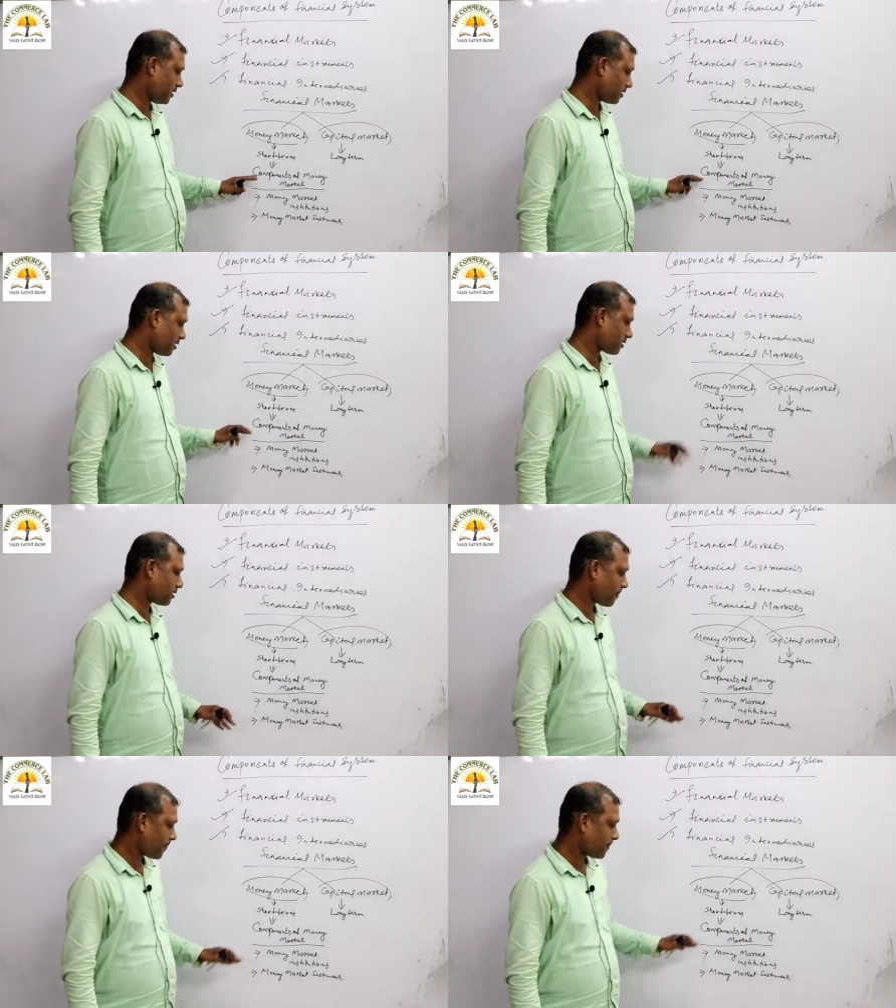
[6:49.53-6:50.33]

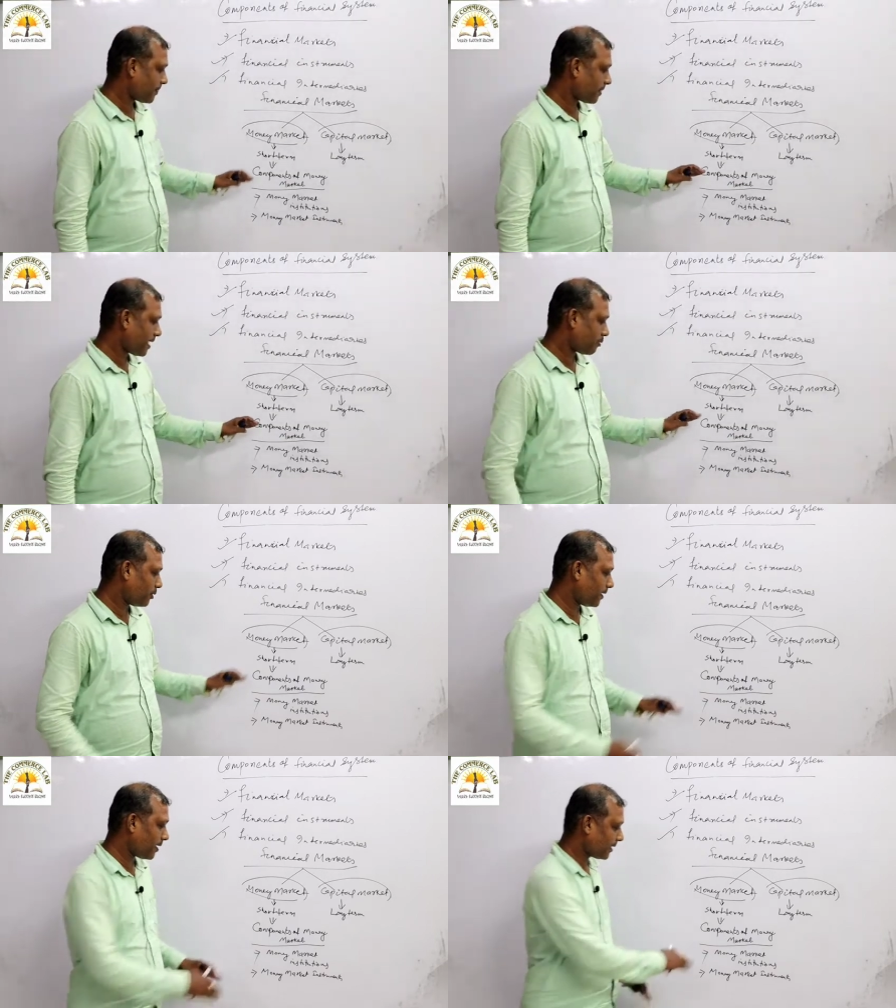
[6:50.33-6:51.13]
discuss that.
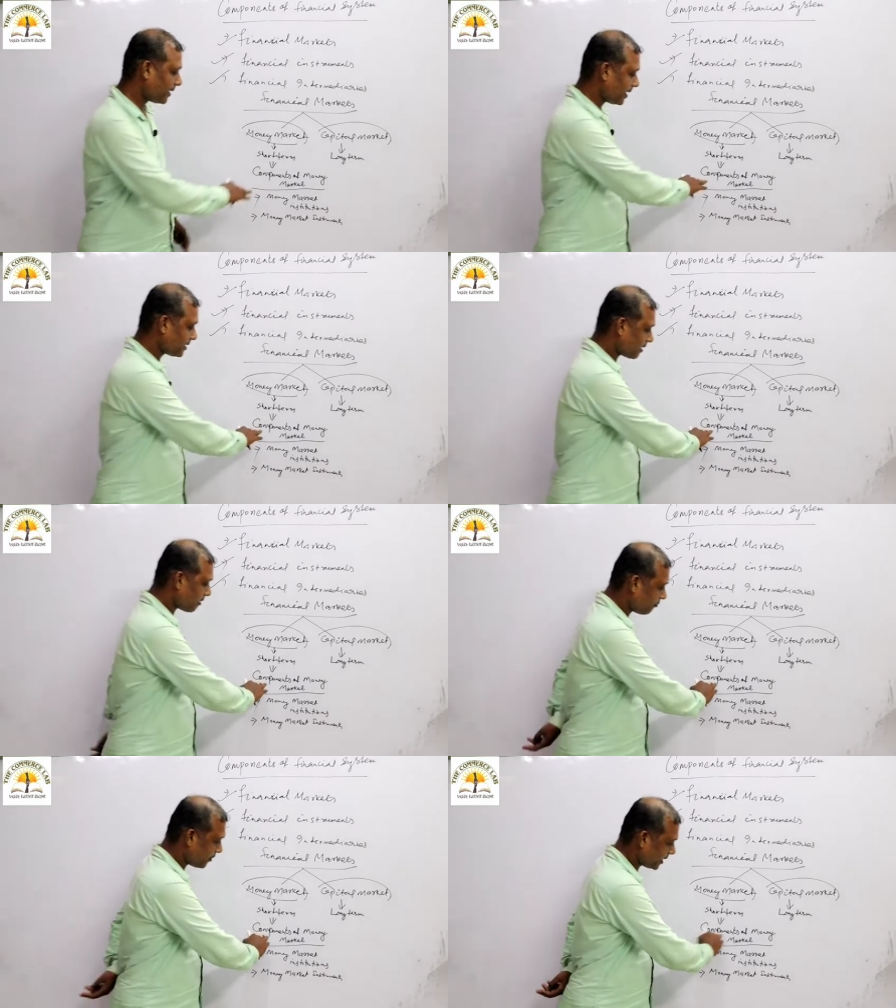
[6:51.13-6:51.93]
We will analyze the
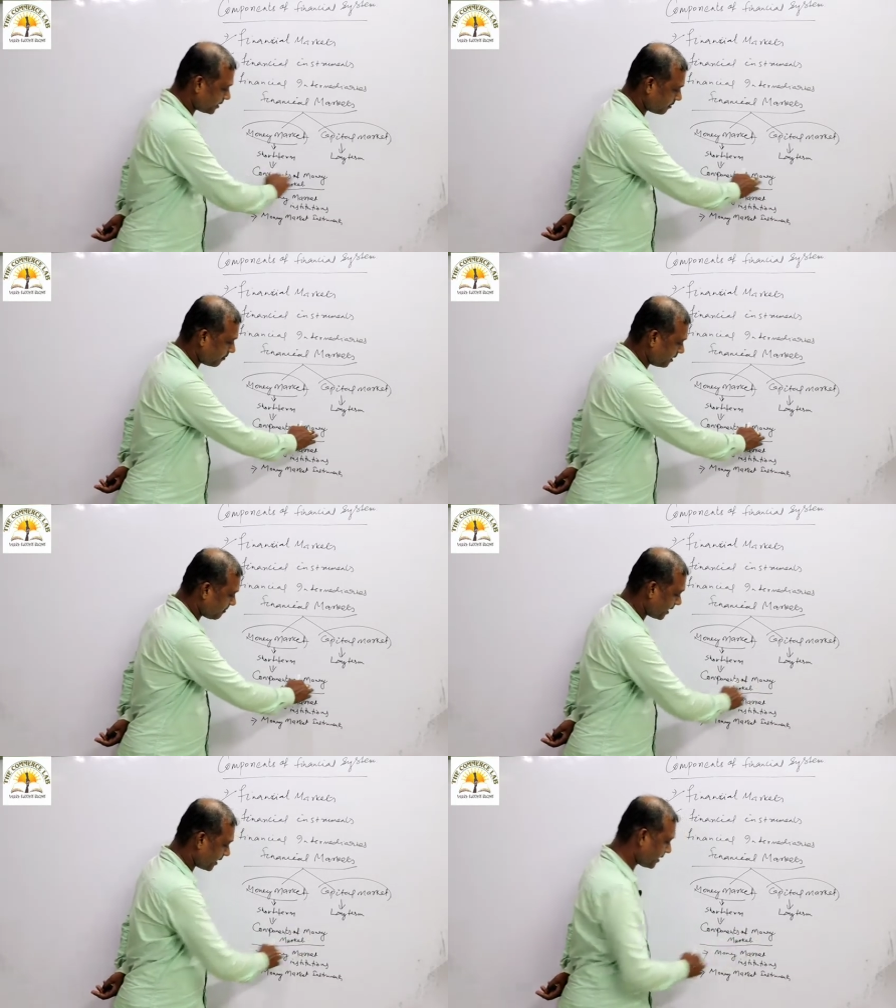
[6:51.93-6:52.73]
components of
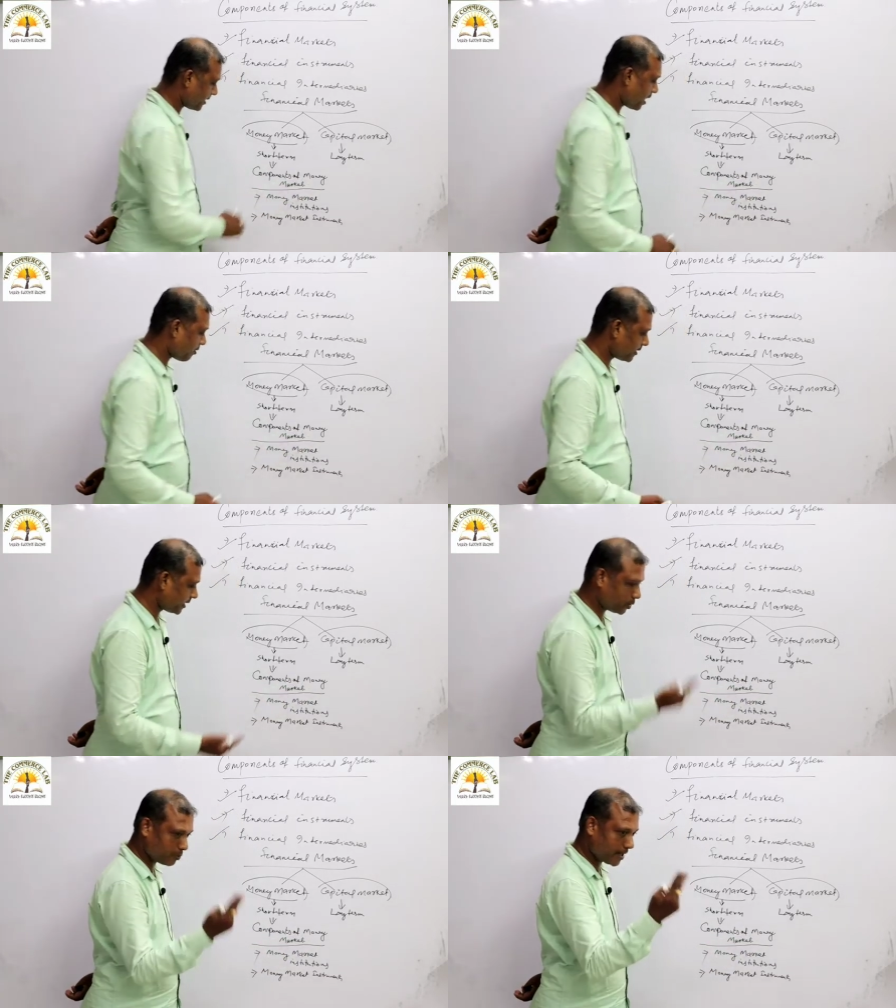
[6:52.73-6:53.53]
money market now
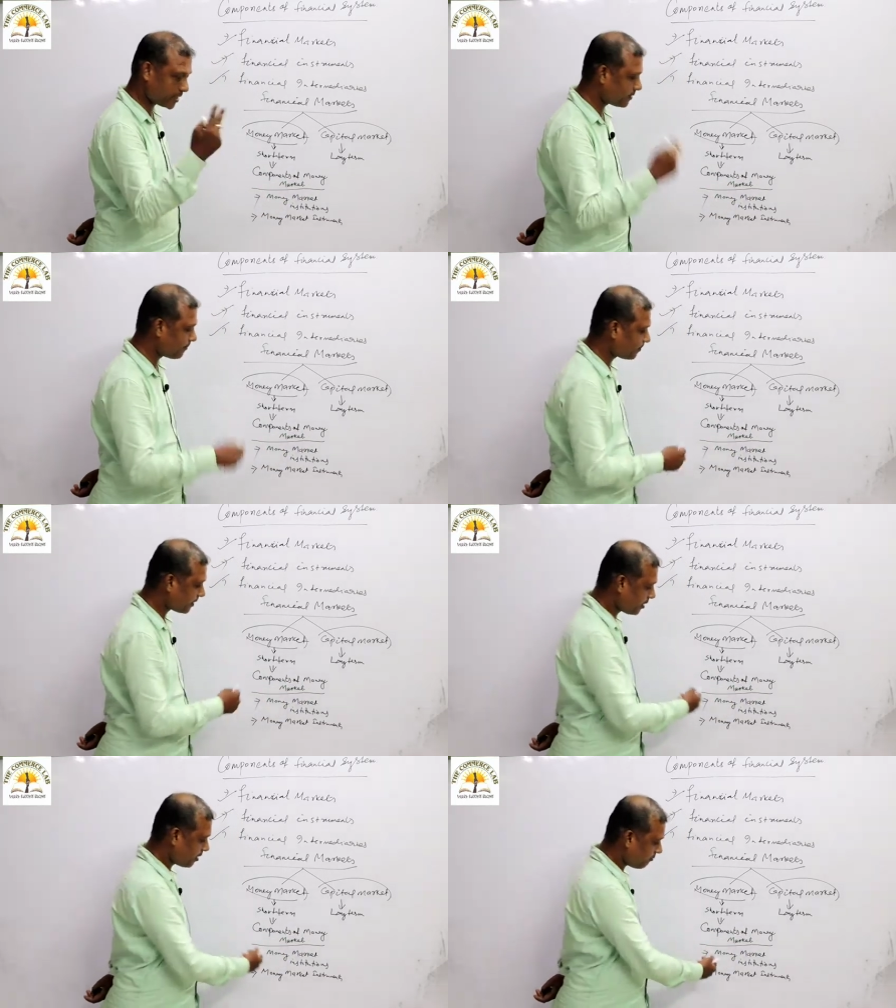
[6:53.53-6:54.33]
under 2 heads.
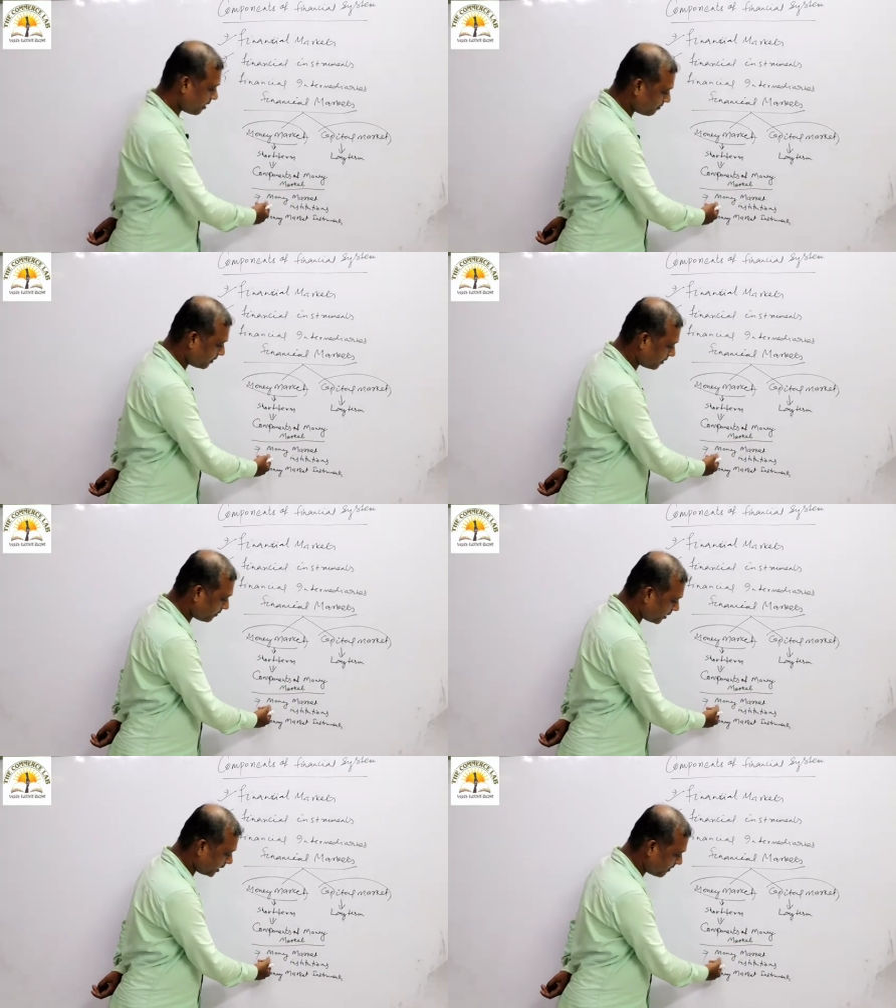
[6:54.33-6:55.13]
One will be
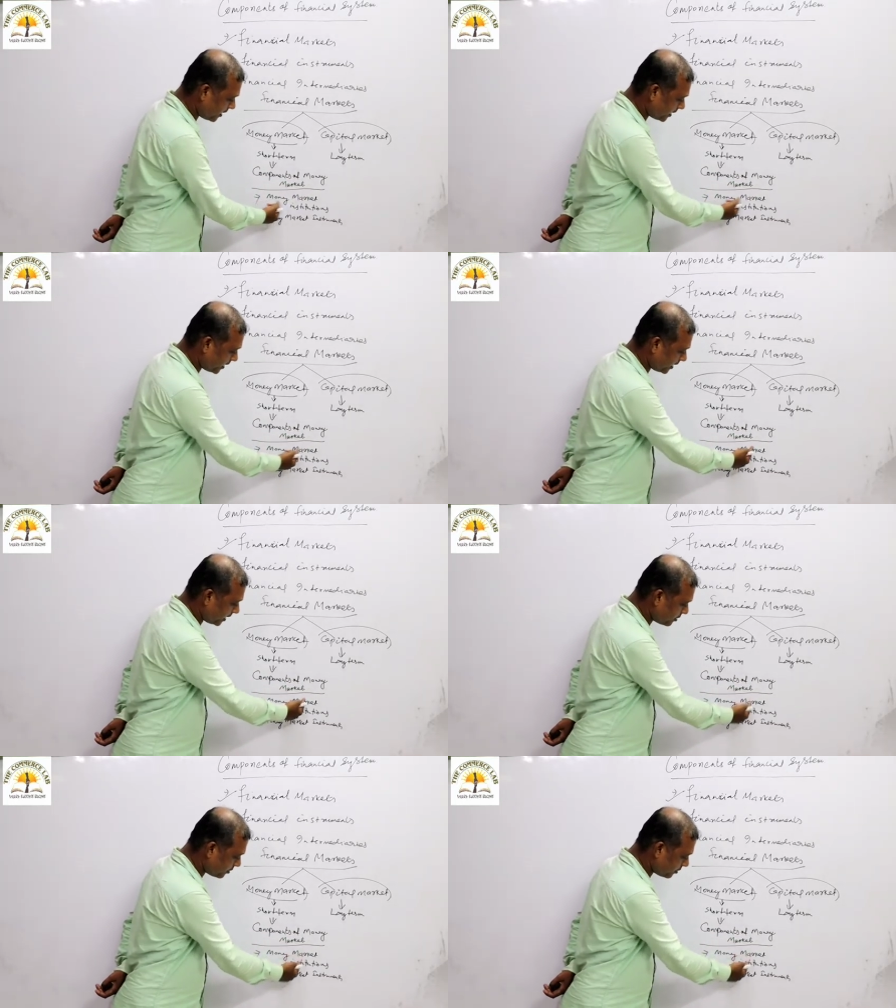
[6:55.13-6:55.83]
your money market